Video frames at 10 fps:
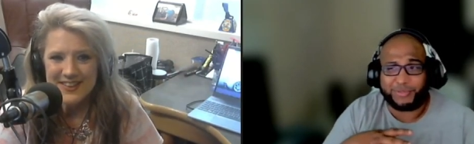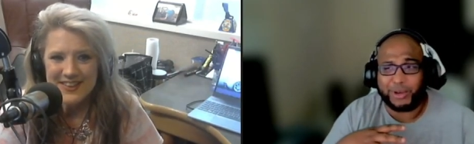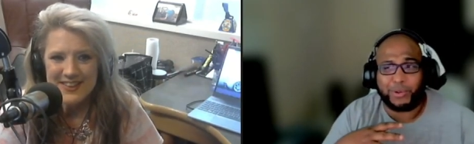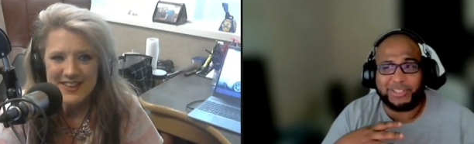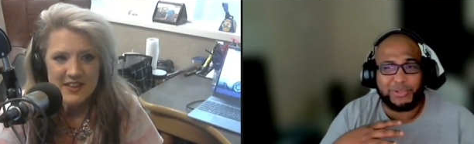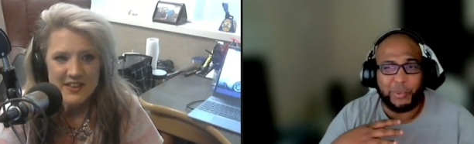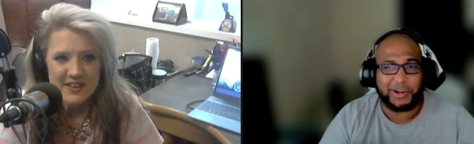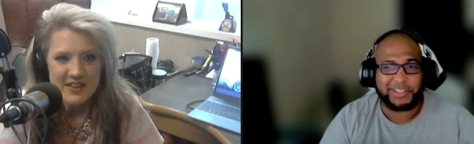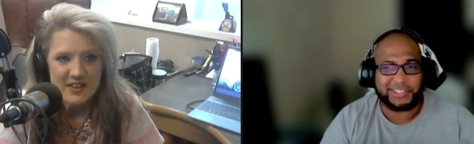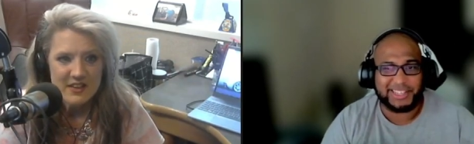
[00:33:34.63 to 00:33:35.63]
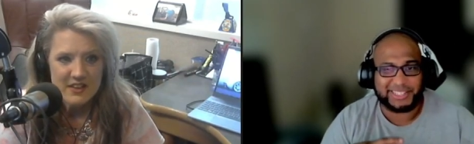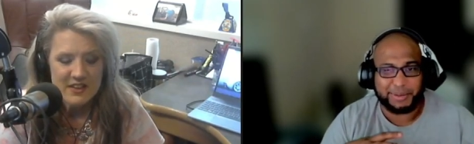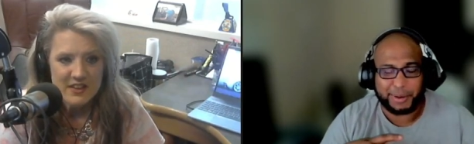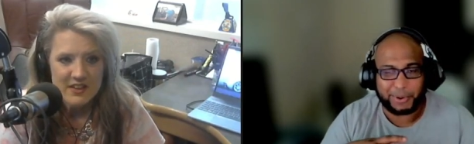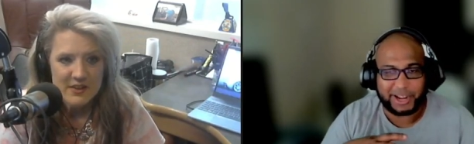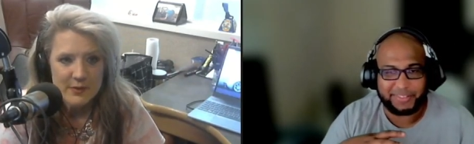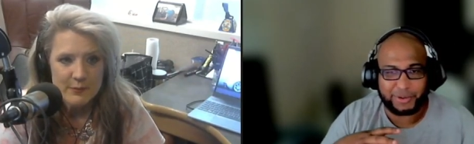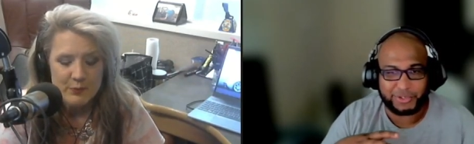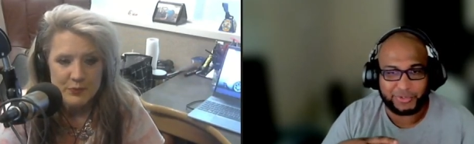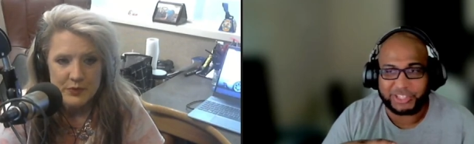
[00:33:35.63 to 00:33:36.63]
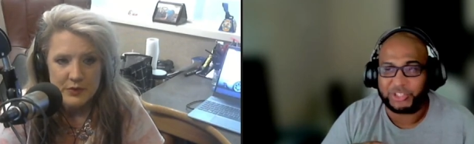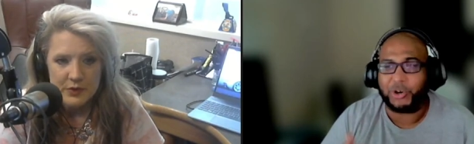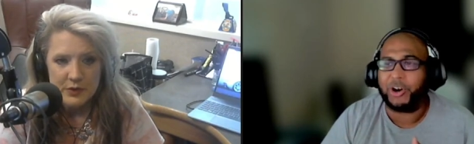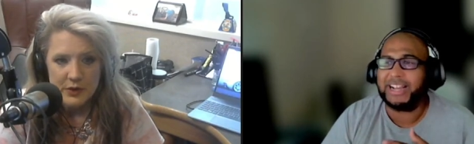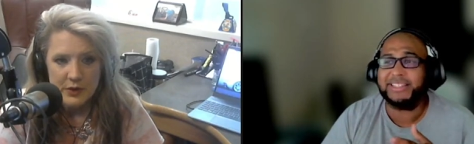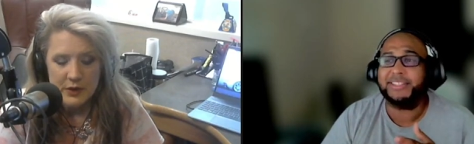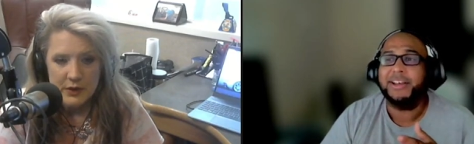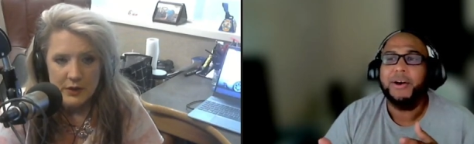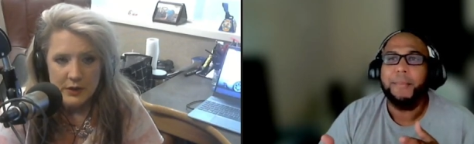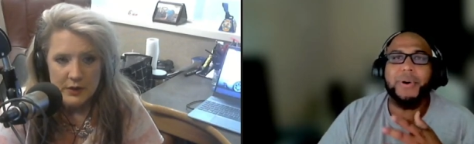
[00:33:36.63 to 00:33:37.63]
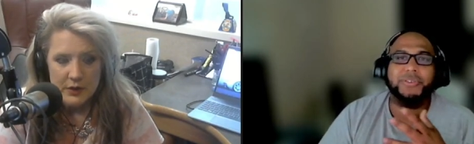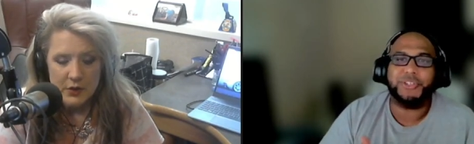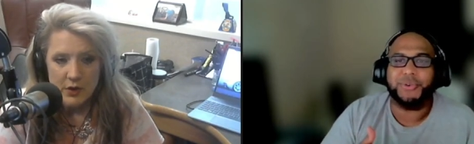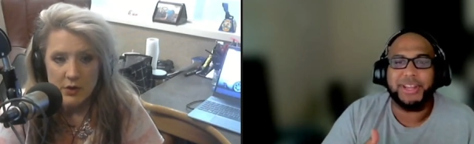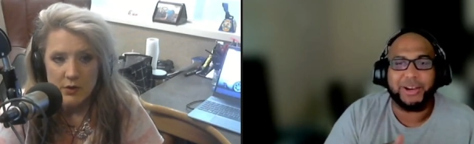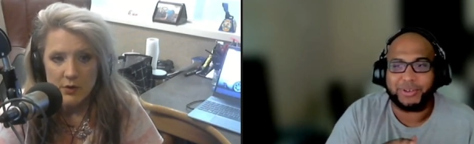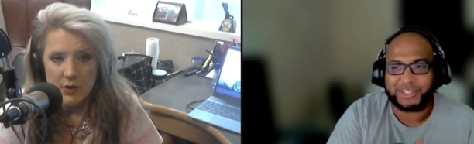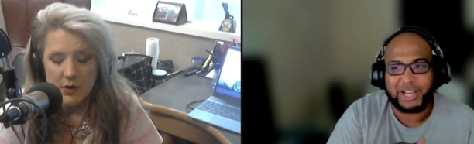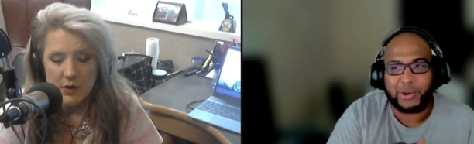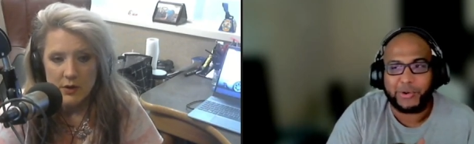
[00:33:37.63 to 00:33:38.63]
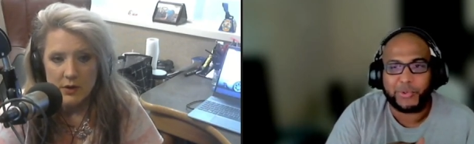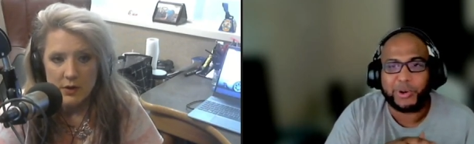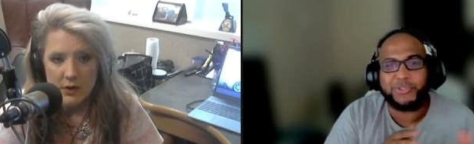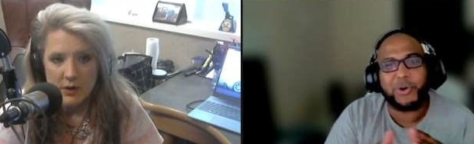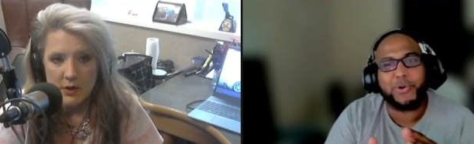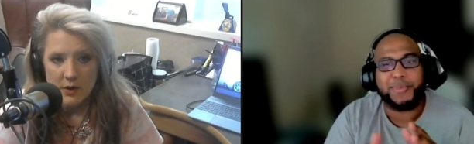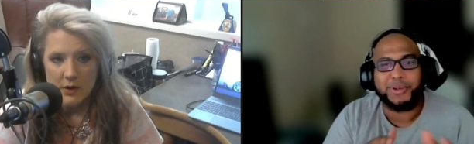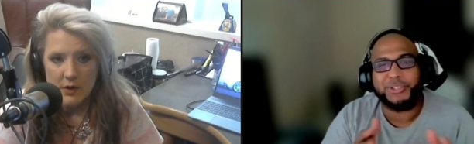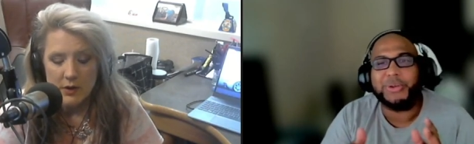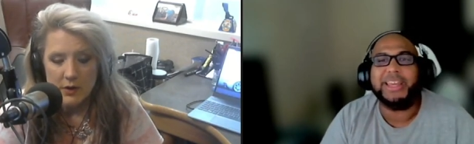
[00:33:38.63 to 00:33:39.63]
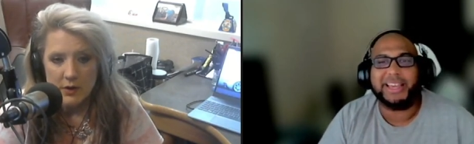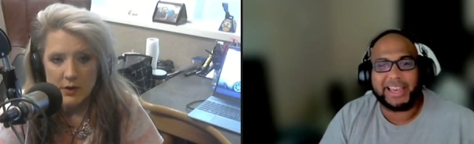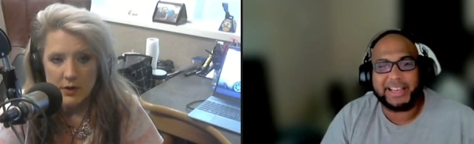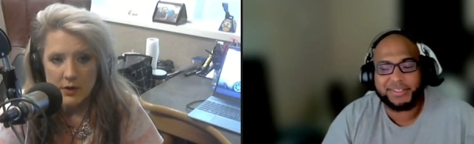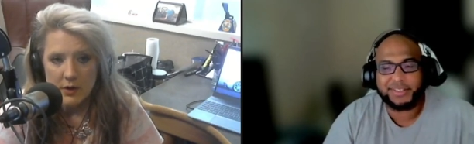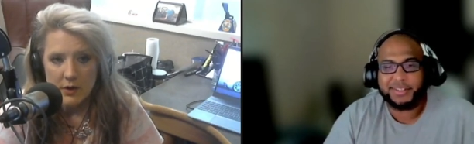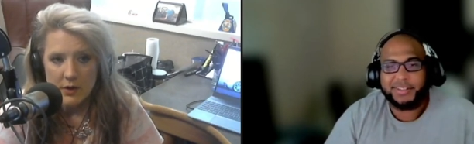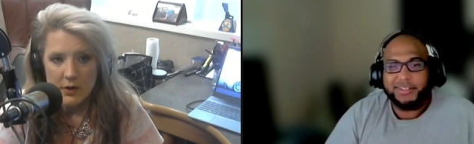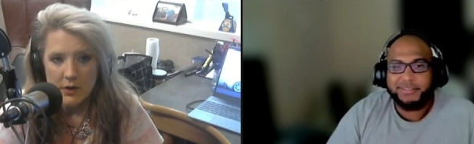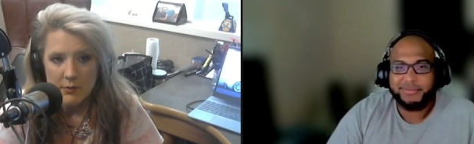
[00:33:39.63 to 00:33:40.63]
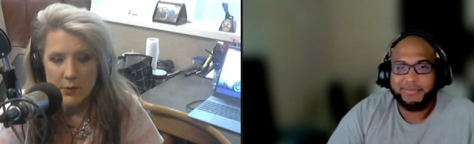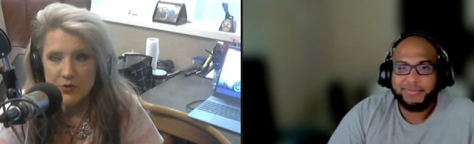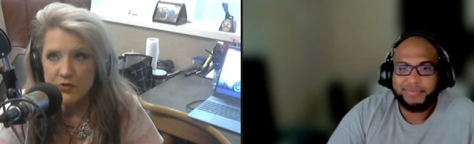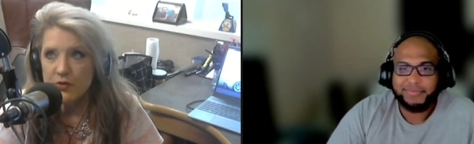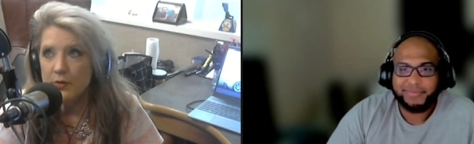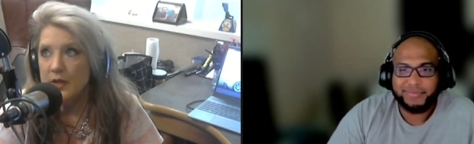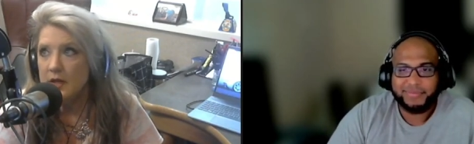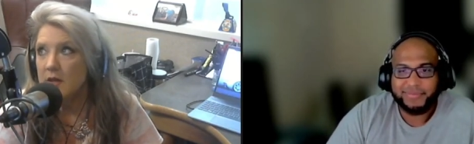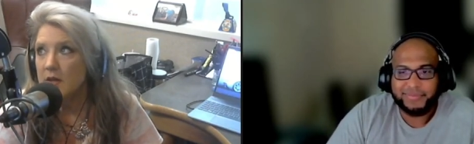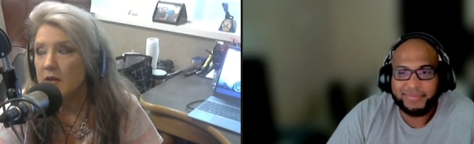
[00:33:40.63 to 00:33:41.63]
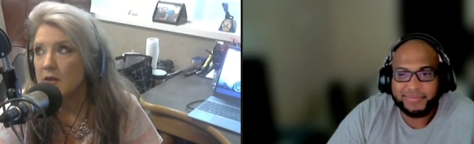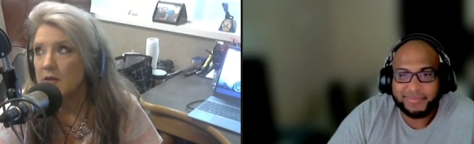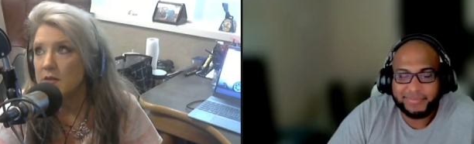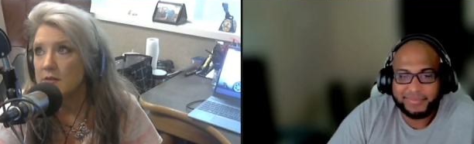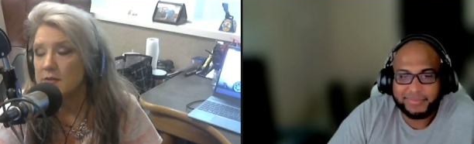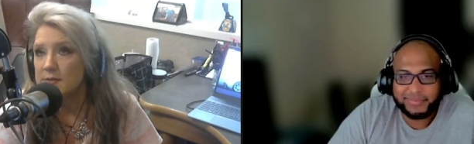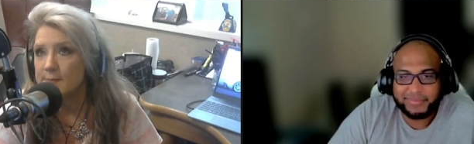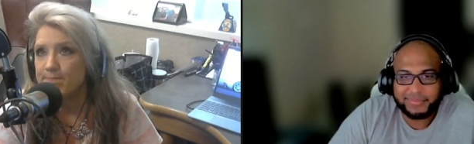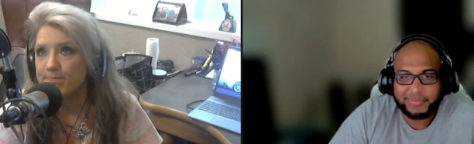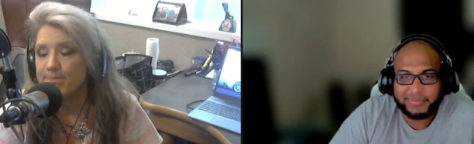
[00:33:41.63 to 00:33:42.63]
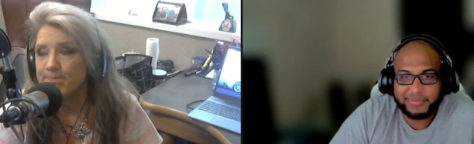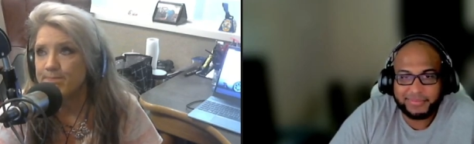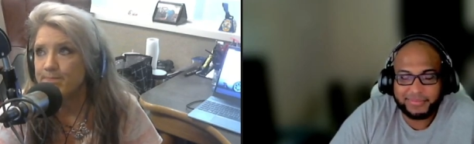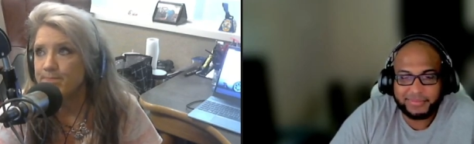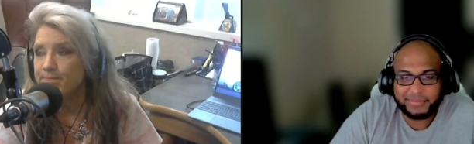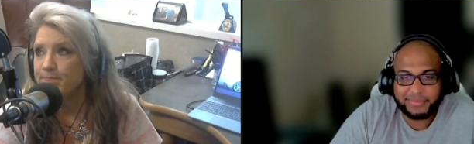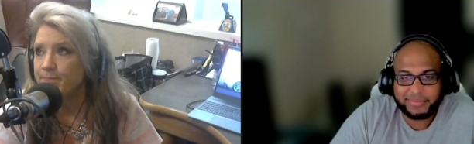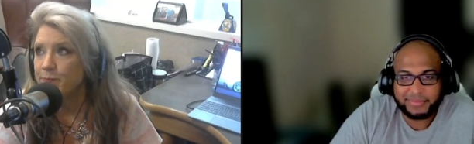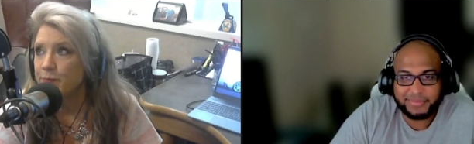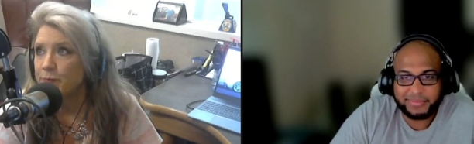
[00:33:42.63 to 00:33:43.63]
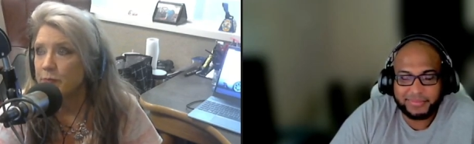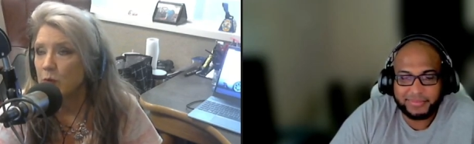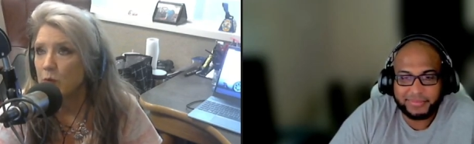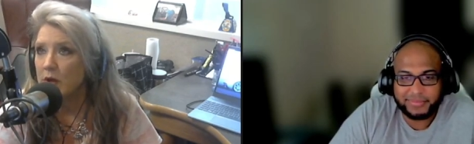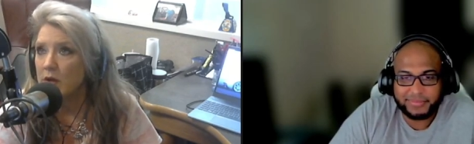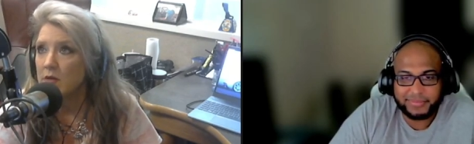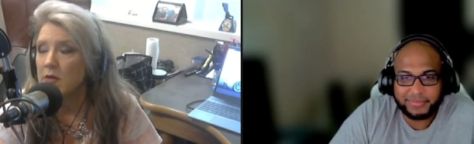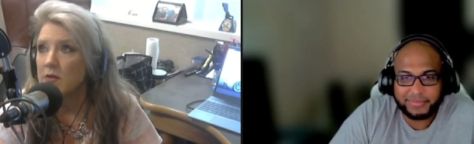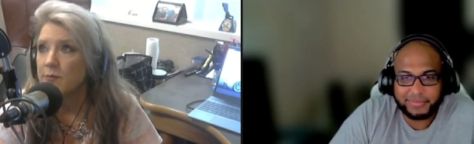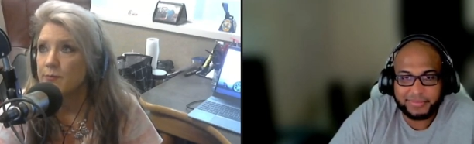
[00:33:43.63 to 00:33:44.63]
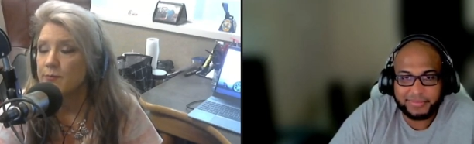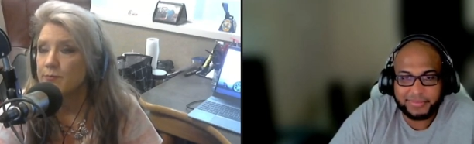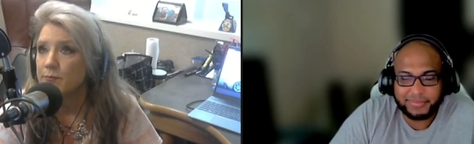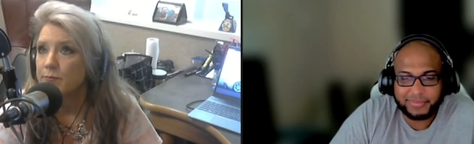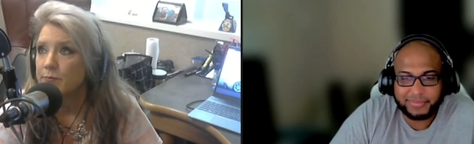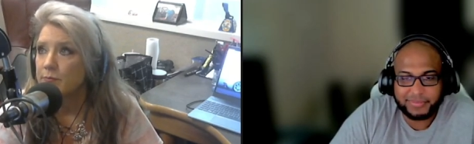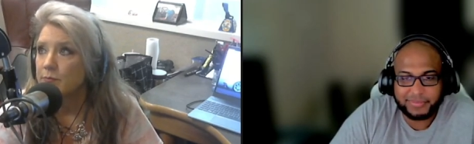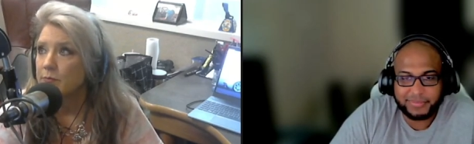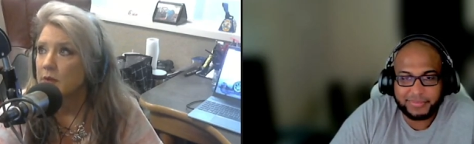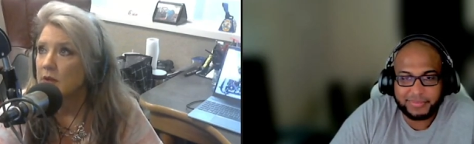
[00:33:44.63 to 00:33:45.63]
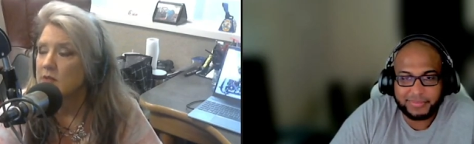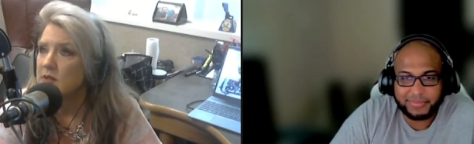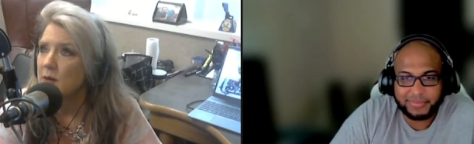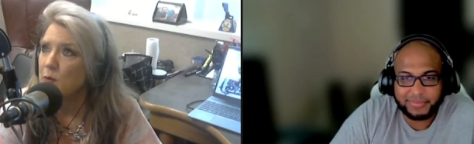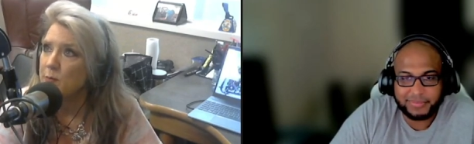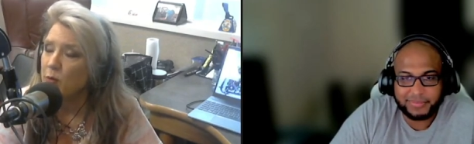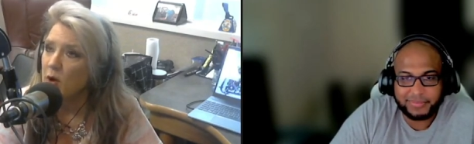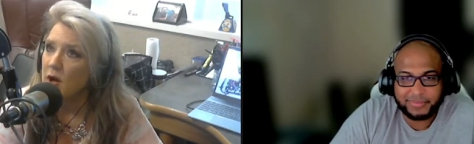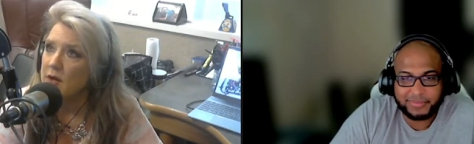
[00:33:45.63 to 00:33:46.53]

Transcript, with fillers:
Speaker 1: Like, what's the weirdest thing somebody brought that was original? Or I guess most unique. Oh. Let's not go with weird. Let's go with most unique, I guess.
Speaker 2: Most unique is, mm, well, someone brought